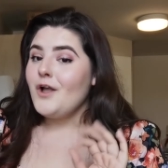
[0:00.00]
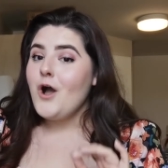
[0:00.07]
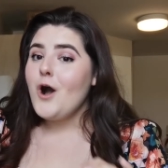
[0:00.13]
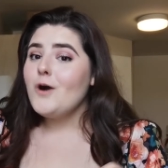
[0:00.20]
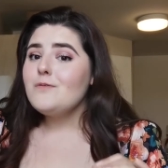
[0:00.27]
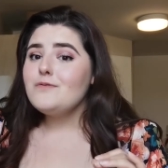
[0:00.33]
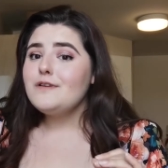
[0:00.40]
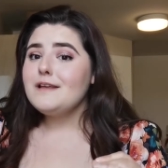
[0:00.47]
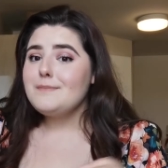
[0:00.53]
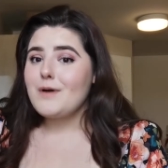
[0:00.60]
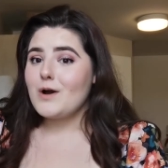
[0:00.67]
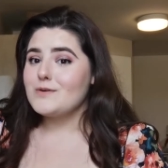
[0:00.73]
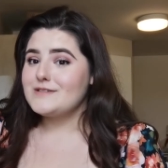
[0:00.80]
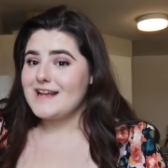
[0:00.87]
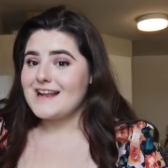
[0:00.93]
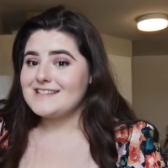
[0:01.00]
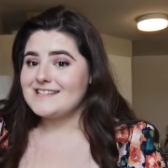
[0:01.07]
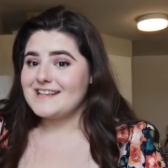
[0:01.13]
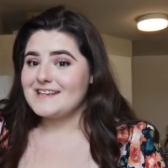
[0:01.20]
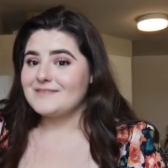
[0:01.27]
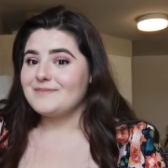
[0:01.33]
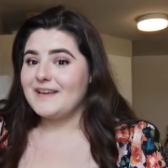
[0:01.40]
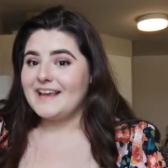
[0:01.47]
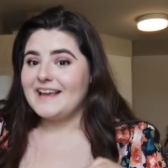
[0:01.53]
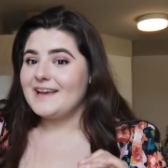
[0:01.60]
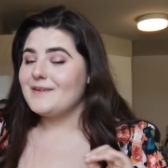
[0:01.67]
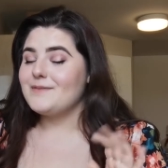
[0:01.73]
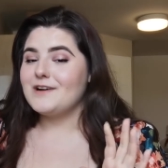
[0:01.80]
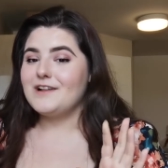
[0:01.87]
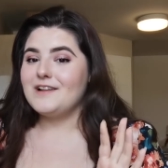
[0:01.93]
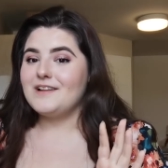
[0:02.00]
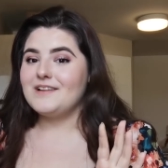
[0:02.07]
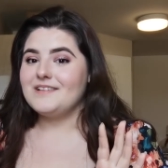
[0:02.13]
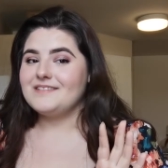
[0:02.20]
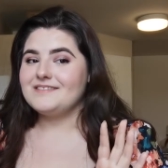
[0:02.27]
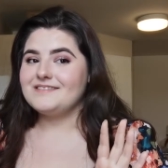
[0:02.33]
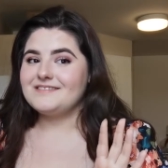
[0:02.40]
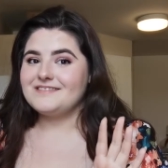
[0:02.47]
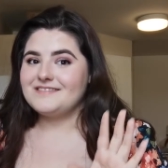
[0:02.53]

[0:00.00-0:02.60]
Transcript: Hopefully post-editing me will